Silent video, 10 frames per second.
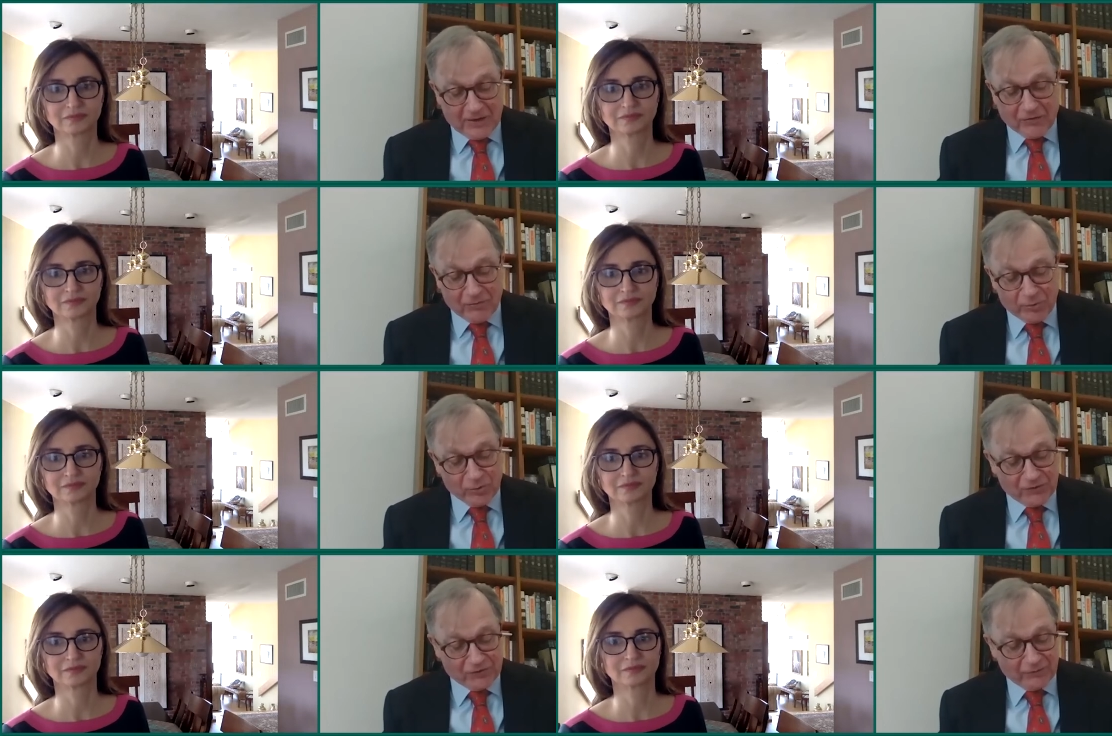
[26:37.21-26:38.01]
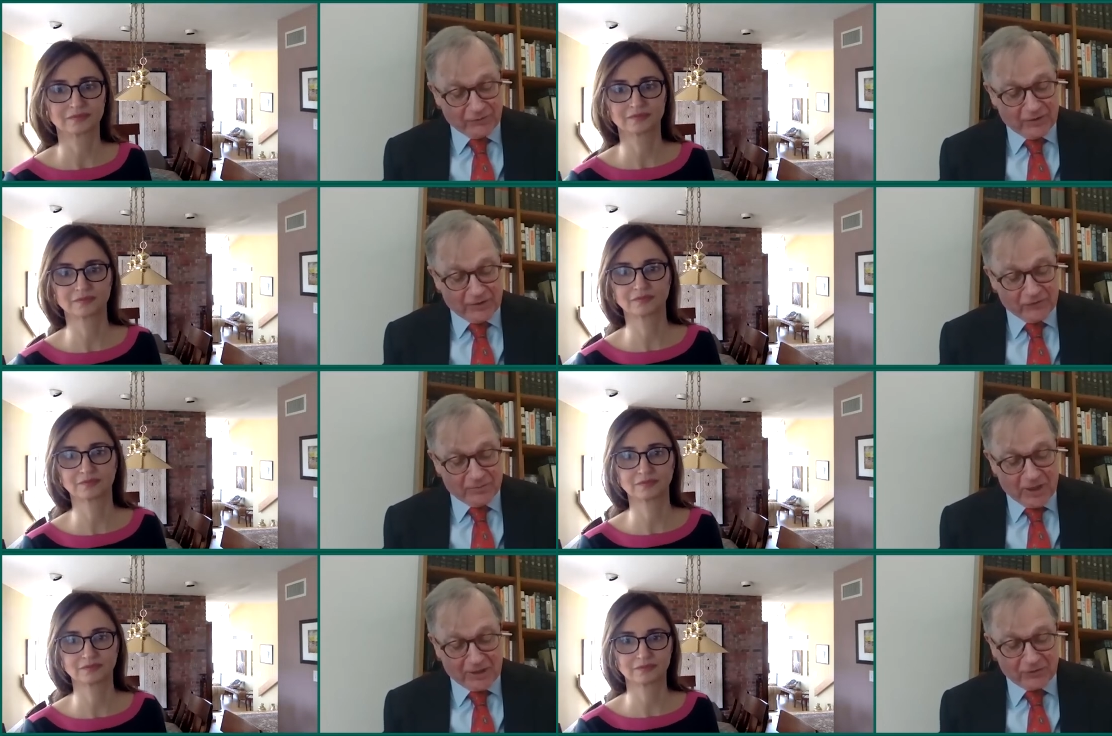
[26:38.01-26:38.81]
Speaker 1: The boons of, of
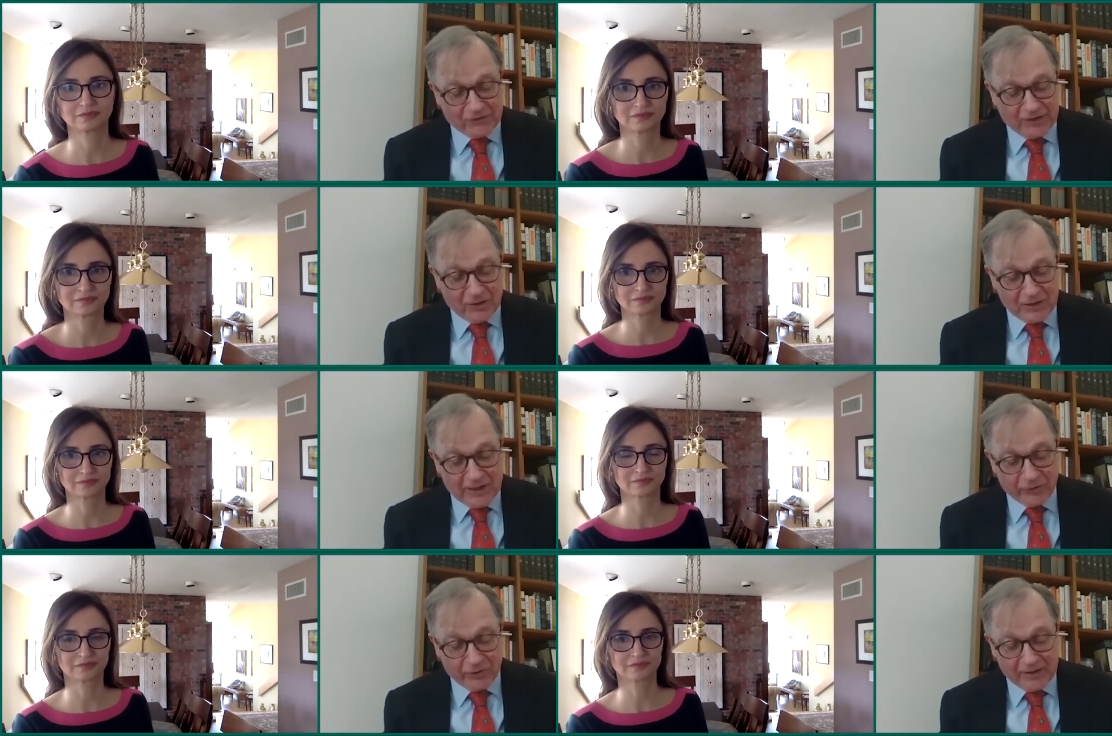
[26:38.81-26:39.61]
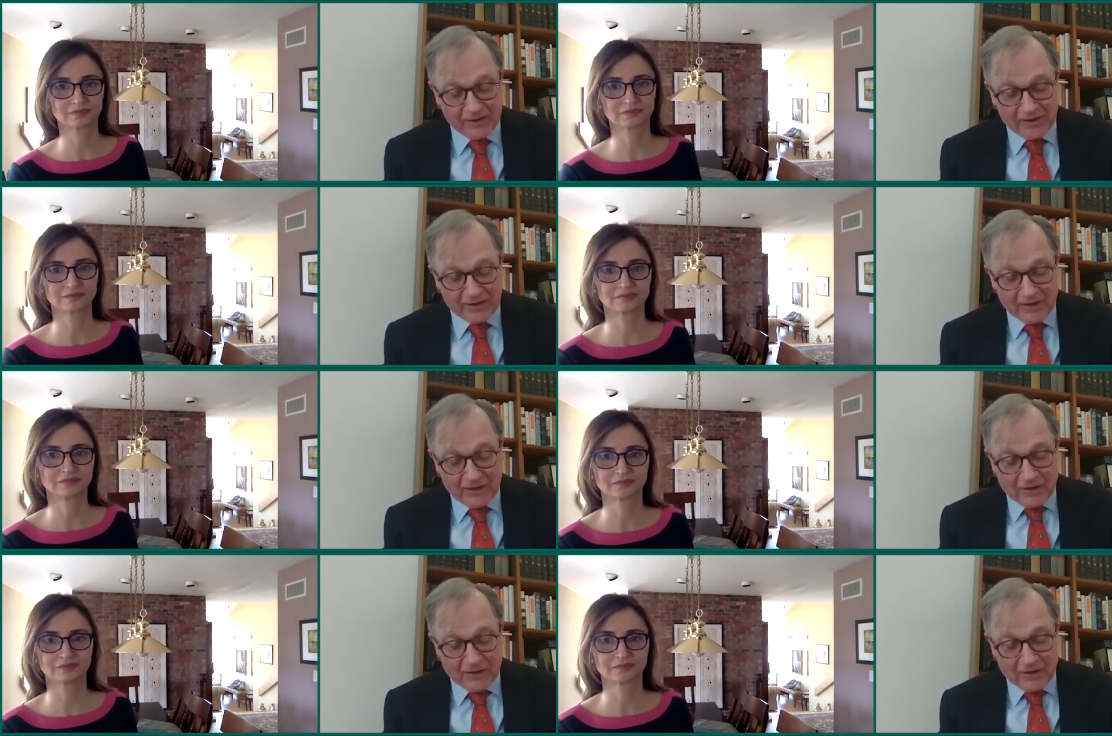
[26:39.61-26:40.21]
democracy are never ending,